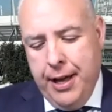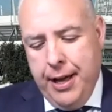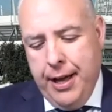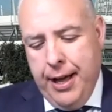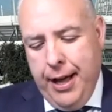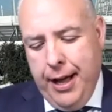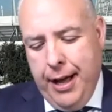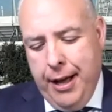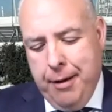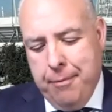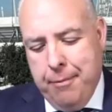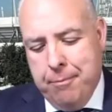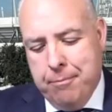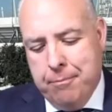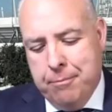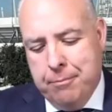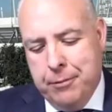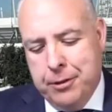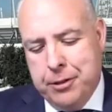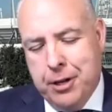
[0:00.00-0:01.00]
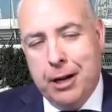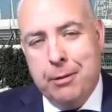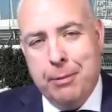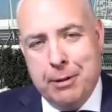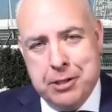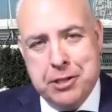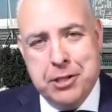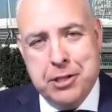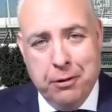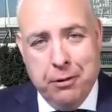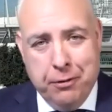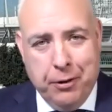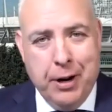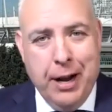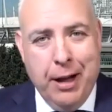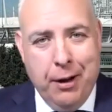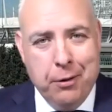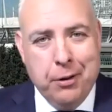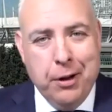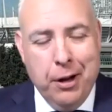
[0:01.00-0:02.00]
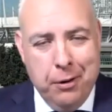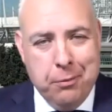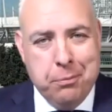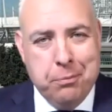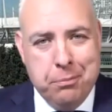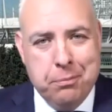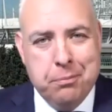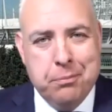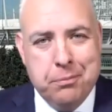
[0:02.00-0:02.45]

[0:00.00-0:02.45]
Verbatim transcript: Um, talk about silver, how how